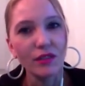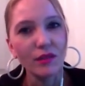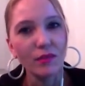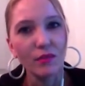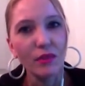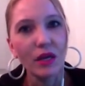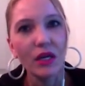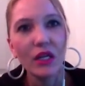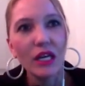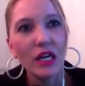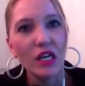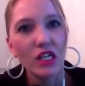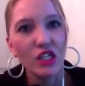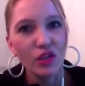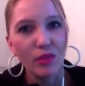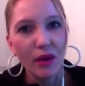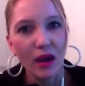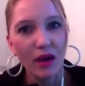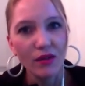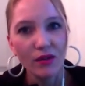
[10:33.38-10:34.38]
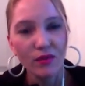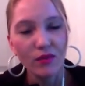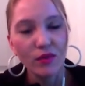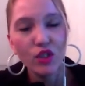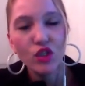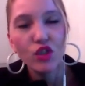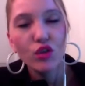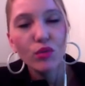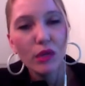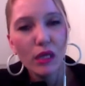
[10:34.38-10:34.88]
barely 100 pounds. I was
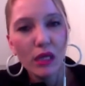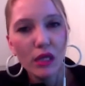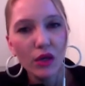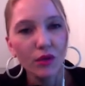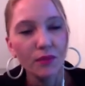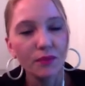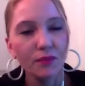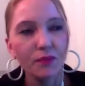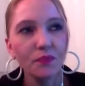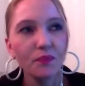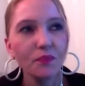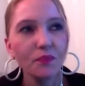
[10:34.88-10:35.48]
super little.